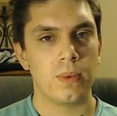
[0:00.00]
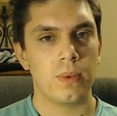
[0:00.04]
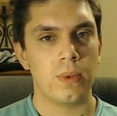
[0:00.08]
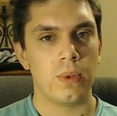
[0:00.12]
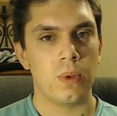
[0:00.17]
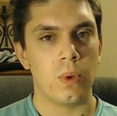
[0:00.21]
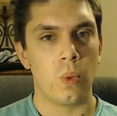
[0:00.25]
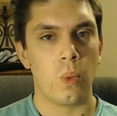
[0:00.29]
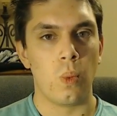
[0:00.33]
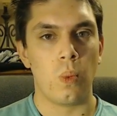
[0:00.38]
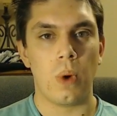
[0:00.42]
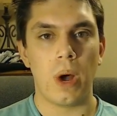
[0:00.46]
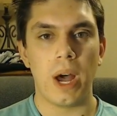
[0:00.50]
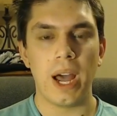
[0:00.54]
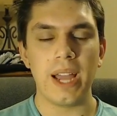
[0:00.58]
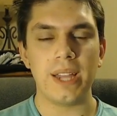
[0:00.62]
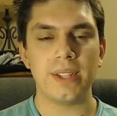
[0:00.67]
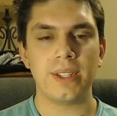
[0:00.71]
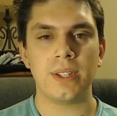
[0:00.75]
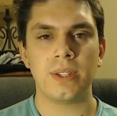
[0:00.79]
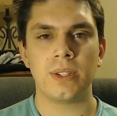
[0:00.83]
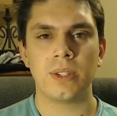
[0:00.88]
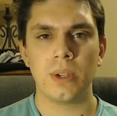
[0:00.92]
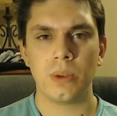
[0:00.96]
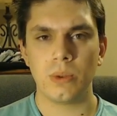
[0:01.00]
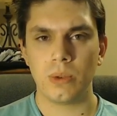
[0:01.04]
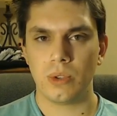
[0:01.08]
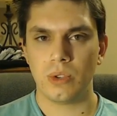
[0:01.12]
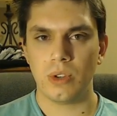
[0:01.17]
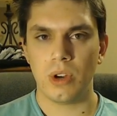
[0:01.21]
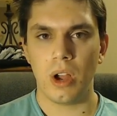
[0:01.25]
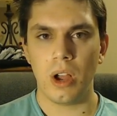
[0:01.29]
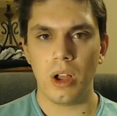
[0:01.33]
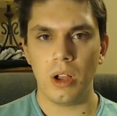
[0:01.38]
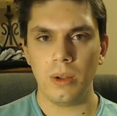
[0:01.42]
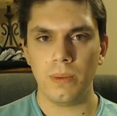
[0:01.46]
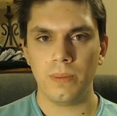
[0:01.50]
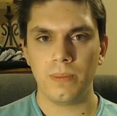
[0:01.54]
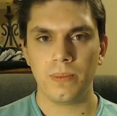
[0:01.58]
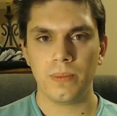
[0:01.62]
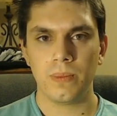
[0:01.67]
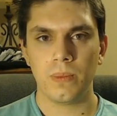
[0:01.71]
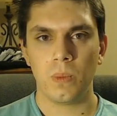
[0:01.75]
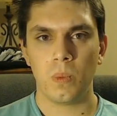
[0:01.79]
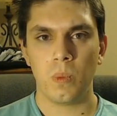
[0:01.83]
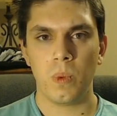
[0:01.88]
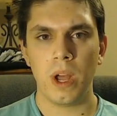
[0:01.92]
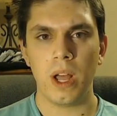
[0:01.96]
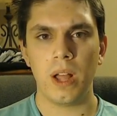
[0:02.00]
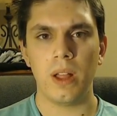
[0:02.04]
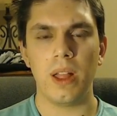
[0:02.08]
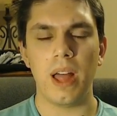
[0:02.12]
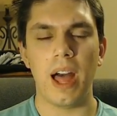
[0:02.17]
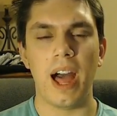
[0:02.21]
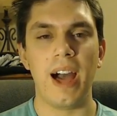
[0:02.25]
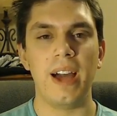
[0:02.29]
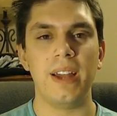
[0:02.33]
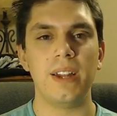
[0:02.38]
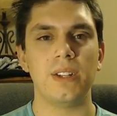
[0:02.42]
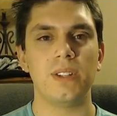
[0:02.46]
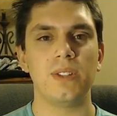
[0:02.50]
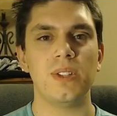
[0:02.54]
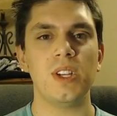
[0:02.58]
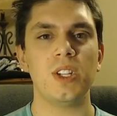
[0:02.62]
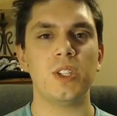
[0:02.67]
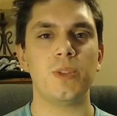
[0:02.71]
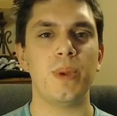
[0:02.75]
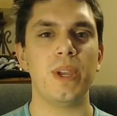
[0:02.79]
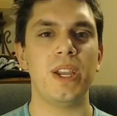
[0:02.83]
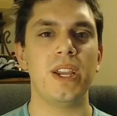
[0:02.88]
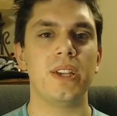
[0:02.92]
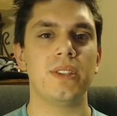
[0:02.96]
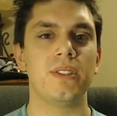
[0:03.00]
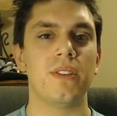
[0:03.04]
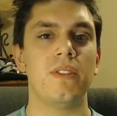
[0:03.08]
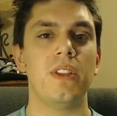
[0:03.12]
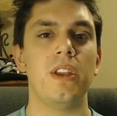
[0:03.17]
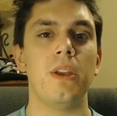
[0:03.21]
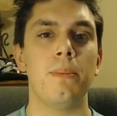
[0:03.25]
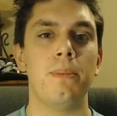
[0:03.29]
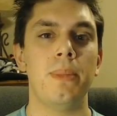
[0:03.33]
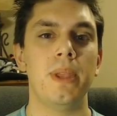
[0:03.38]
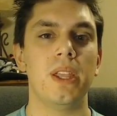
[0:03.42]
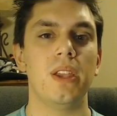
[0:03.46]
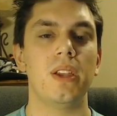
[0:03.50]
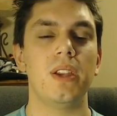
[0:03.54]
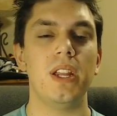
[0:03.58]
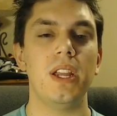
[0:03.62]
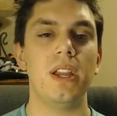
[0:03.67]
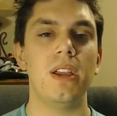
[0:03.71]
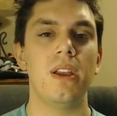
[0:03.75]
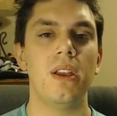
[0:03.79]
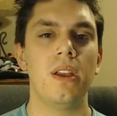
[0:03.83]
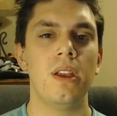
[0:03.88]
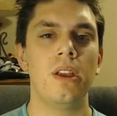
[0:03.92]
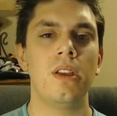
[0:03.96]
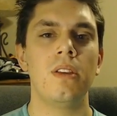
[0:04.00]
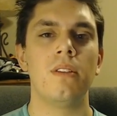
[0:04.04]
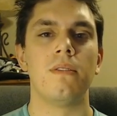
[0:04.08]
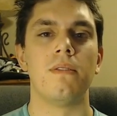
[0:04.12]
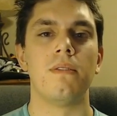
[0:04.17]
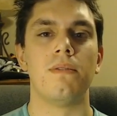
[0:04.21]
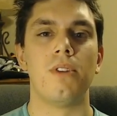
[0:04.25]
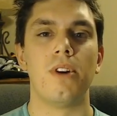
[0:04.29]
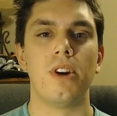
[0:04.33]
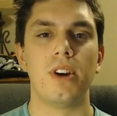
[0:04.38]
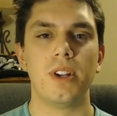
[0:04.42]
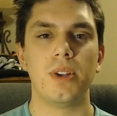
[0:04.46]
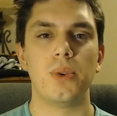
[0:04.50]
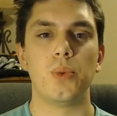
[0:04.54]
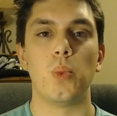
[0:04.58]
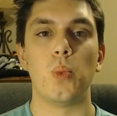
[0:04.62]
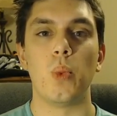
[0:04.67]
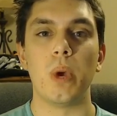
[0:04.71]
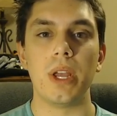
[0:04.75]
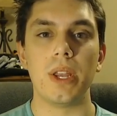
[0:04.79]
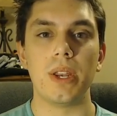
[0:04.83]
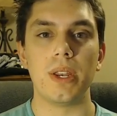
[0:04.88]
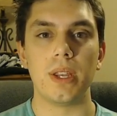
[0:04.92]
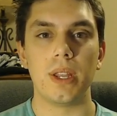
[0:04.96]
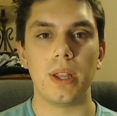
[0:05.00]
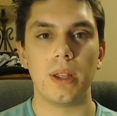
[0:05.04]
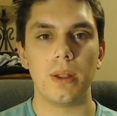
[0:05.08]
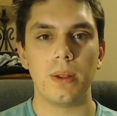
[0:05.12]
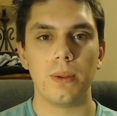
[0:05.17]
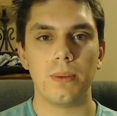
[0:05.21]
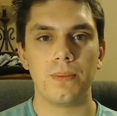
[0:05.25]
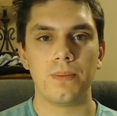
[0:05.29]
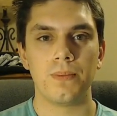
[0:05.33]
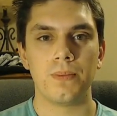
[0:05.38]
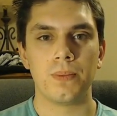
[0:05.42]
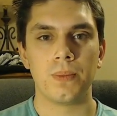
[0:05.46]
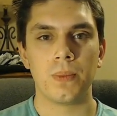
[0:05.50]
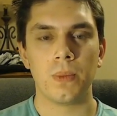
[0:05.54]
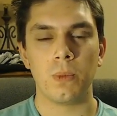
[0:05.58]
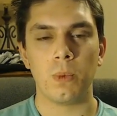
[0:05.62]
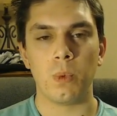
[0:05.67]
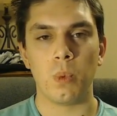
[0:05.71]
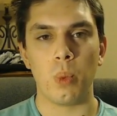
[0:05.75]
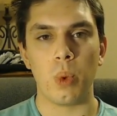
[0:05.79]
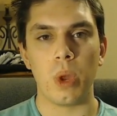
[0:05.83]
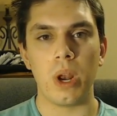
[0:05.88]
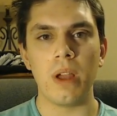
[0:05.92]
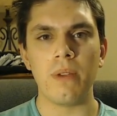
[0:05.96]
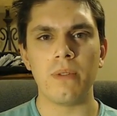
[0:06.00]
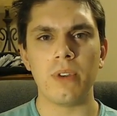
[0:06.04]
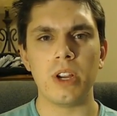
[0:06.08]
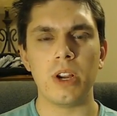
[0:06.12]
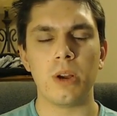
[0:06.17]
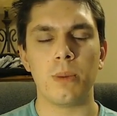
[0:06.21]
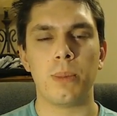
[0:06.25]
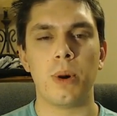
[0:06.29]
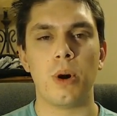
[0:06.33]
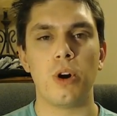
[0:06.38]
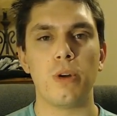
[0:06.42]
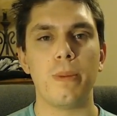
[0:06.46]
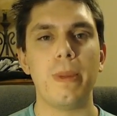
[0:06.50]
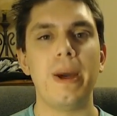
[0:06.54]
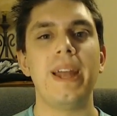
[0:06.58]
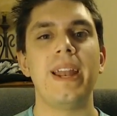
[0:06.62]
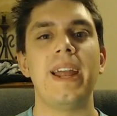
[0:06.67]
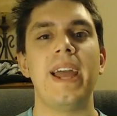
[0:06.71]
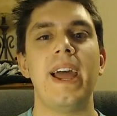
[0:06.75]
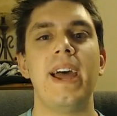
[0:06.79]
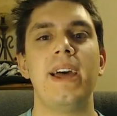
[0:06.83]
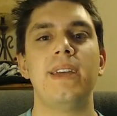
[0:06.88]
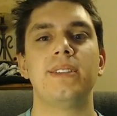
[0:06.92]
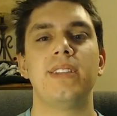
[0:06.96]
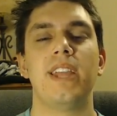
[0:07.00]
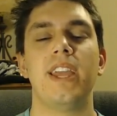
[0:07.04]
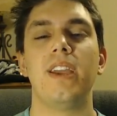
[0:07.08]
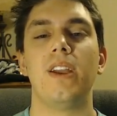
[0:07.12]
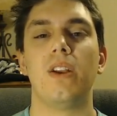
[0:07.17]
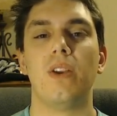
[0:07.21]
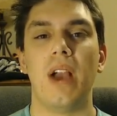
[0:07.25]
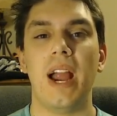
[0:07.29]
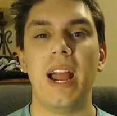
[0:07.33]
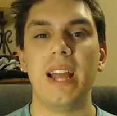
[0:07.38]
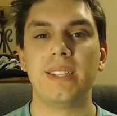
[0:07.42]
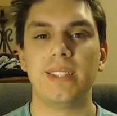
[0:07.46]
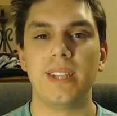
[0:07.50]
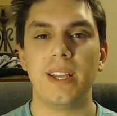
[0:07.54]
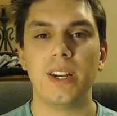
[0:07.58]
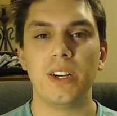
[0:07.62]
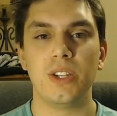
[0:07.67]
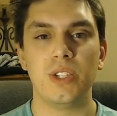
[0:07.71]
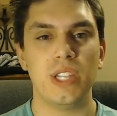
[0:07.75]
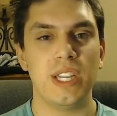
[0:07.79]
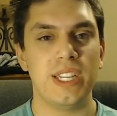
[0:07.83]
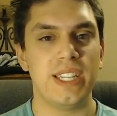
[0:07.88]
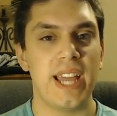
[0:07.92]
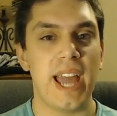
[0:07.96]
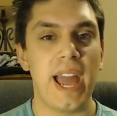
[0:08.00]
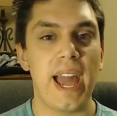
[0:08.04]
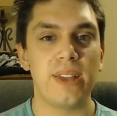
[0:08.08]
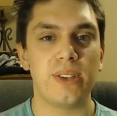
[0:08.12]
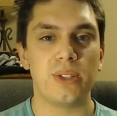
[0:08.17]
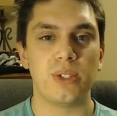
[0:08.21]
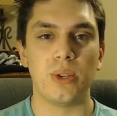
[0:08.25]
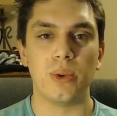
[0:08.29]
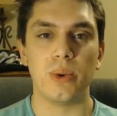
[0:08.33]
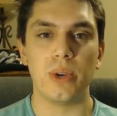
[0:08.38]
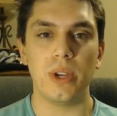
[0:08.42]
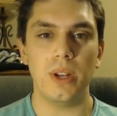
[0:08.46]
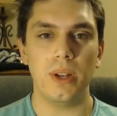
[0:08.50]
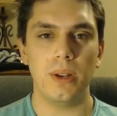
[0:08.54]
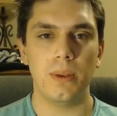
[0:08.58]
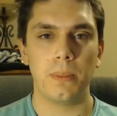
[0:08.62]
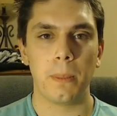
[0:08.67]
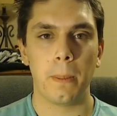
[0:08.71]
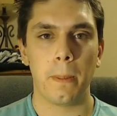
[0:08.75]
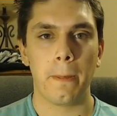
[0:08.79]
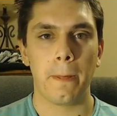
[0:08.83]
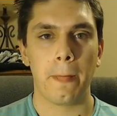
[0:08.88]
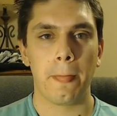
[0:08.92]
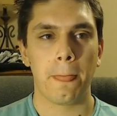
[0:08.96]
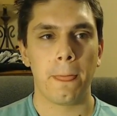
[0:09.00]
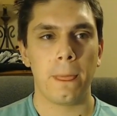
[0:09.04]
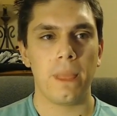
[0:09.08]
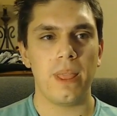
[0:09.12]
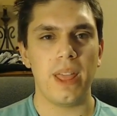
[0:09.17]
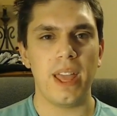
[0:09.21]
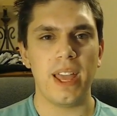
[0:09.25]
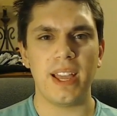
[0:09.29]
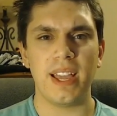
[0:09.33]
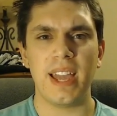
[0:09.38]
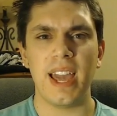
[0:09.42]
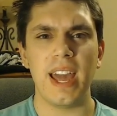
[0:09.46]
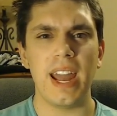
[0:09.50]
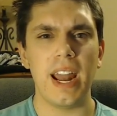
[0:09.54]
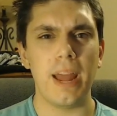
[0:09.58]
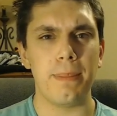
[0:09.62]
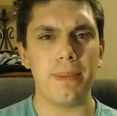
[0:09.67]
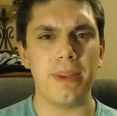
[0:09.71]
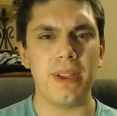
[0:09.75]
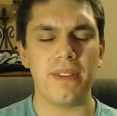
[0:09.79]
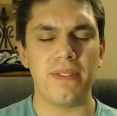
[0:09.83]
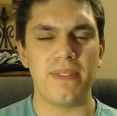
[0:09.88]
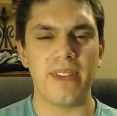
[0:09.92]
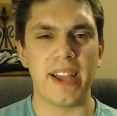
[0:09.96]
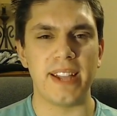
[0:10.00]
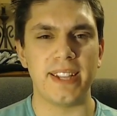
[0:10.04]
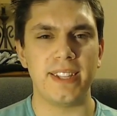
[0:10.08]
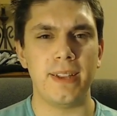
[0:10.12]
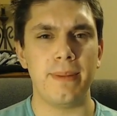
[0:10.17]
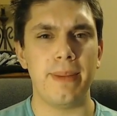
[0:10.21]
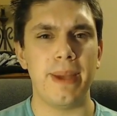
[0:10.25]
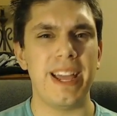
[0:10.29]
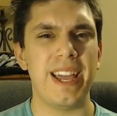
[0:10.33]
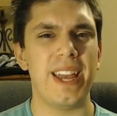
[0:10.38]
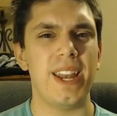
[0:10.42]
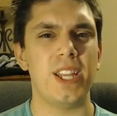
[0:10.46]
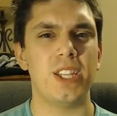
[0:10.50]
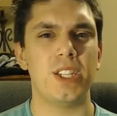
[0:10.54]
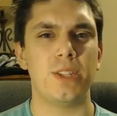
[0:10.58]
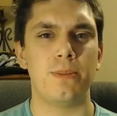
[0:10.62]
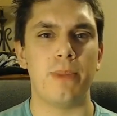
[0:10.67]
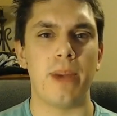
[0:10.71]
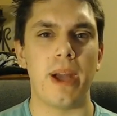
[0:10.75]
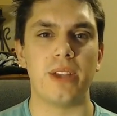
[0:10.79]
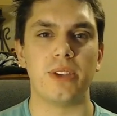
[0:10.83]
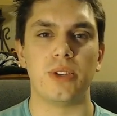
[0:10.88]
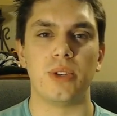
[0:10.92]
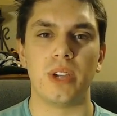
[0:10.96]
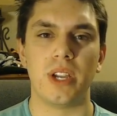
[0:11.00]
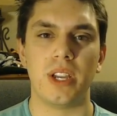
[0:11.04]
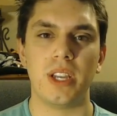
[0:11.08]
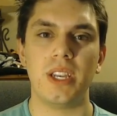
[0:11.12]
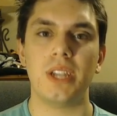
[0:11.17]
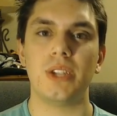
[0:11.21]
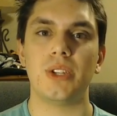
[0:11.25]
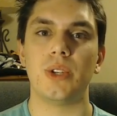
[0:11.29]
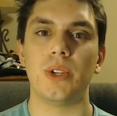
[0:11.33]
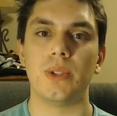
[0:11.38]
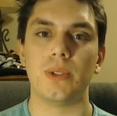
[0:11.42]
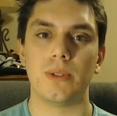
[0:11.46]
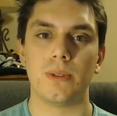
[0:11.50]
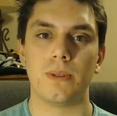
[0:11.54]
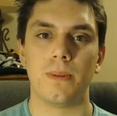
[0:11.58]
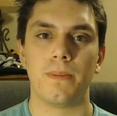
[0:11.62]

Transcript: Why is it so strong? Well, honestly it's because of the ability Verdant Wind. Whenever your Pokemon has a grass energy attached to it, it cannot be affected by any special conditions.